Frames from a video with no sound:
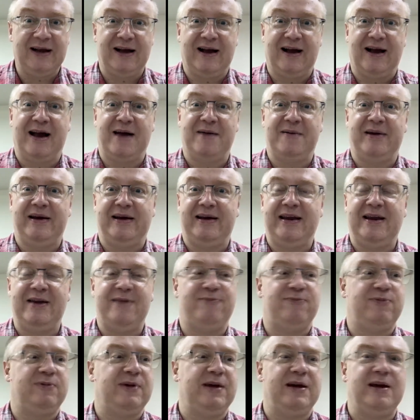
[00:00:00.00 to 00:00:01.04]
I
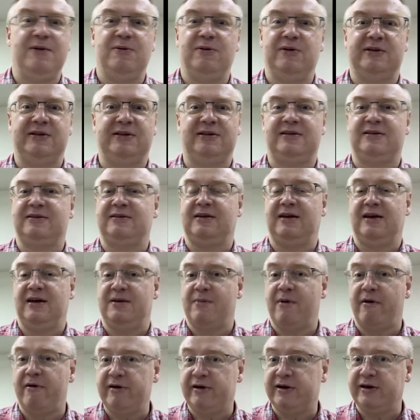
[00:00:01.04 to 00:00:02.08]
mean, he was
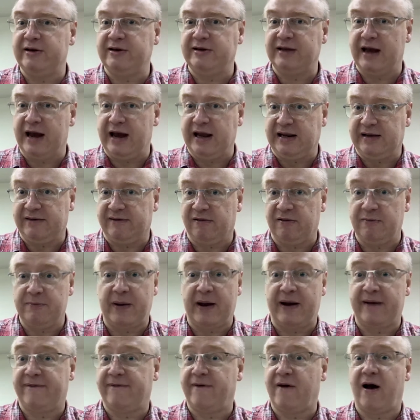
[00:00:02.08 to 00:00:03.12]
American Daredevil
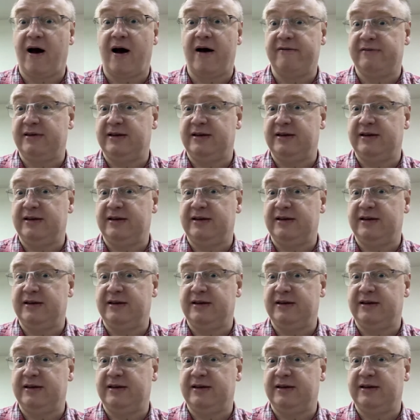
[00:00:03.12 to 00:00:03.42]
by far.